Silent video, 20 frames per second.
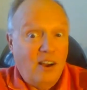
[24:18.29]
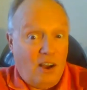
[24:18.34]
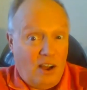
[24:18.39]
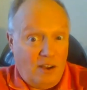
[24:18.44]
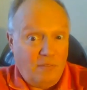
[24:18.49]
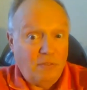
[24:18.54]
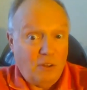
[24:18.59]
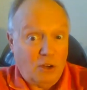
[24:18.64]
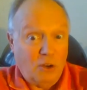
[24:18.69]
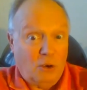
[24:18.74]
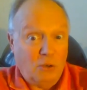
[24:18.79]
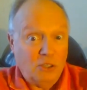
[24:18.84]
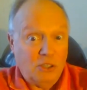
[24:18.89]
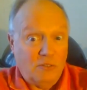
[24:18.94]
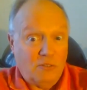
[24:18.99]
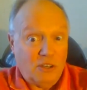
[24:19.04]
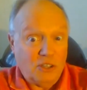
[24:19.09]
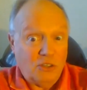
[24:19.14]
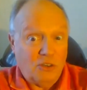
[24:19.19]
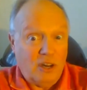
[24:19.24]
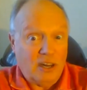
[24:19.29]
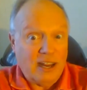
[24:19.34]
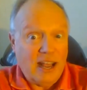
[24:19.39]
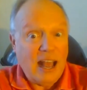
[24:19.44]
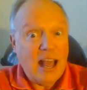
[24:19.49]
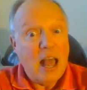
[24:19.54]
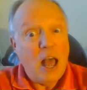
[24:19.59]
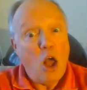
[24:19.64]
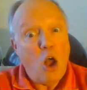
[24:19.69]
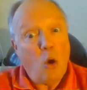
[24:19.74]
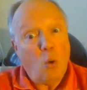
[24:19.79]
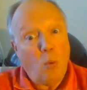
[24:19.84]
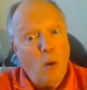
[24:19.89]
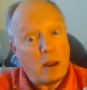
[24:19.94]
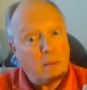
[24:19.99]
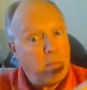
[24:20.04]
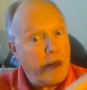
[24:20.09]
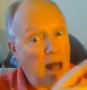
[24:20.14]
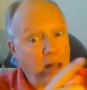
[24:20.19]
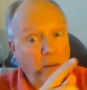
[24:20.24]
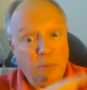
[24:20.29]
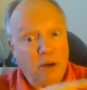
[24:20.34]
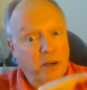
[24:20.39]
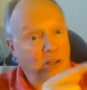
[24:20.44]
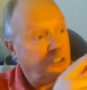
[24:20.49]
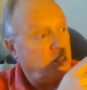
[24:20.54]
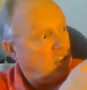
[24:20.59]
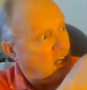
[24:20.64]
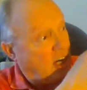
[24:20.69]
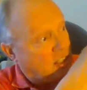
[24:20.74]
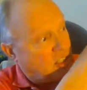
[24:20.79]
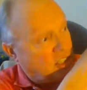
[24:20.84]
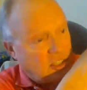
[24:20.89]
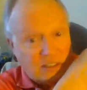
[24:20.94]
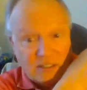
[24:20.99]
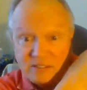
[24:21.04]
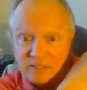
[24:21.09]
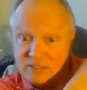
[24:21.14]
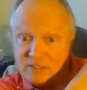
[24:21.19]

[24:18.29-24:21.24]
off the coast of Australia when Melbourne is just